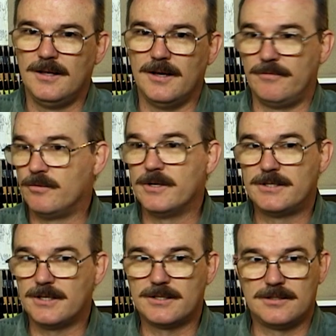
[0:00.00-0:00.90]
of
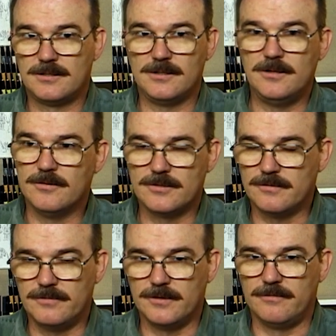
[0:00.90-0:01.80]
26 years
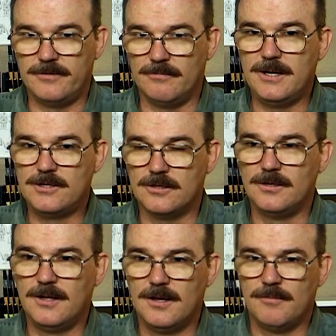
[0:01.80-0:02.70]
of, of filmation
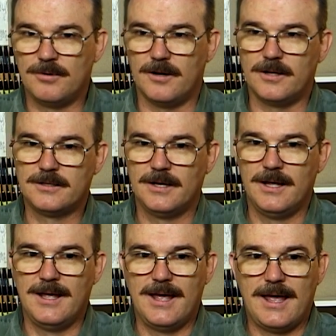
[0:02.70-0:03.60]
product
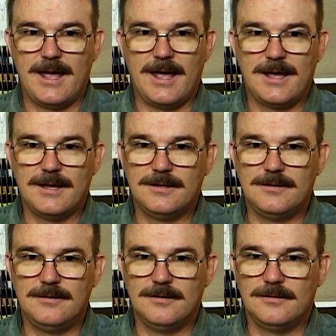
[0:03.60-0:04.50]

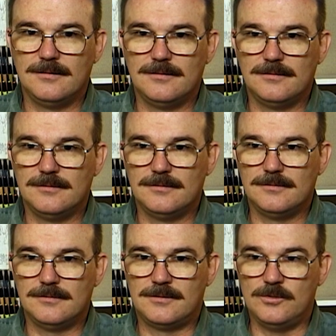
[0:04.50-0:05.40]
and
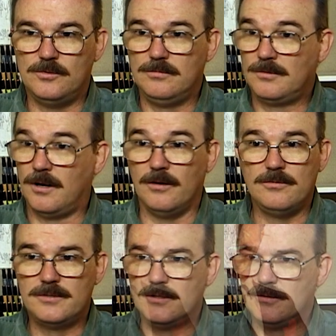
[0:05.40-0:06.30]
to
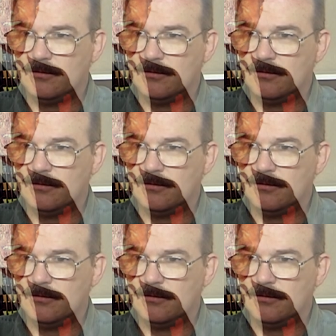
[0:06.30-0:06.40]
close the,